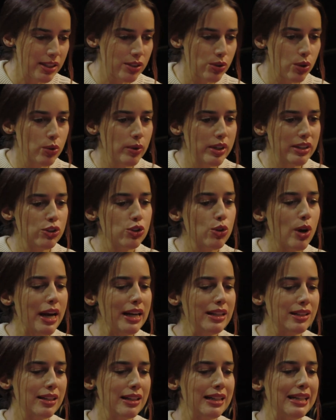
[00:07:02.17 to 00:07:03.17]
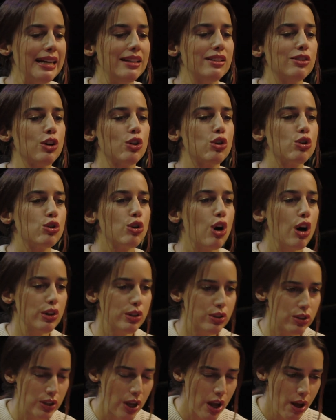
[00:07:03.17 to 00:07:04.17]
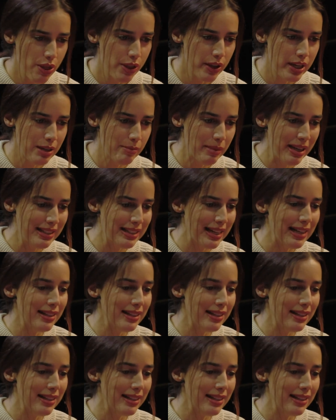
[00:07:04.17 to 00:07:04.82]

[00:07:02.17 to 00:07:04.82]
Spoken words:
It's always trying to get across the limit.